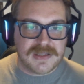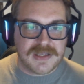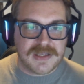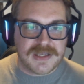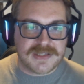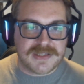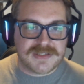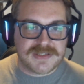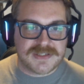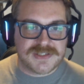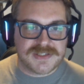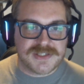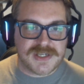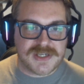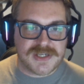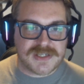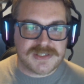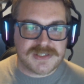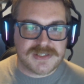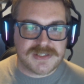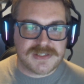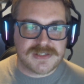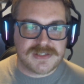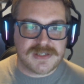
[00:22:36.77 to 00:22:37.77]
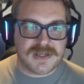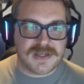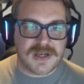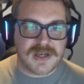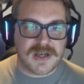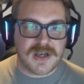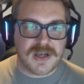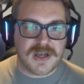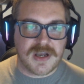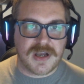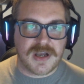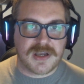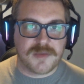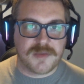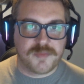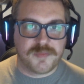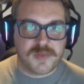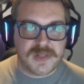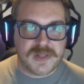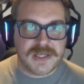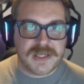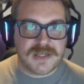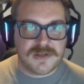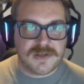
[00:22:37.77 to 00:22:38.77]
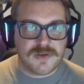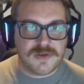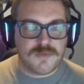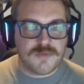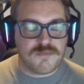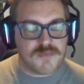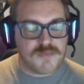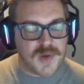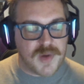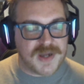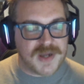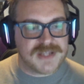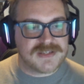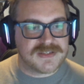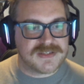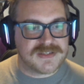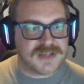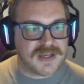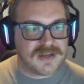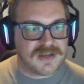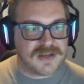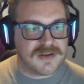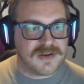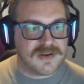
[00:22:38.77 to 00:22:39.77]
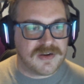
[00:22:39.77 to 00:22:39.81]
it's just a complete new mindset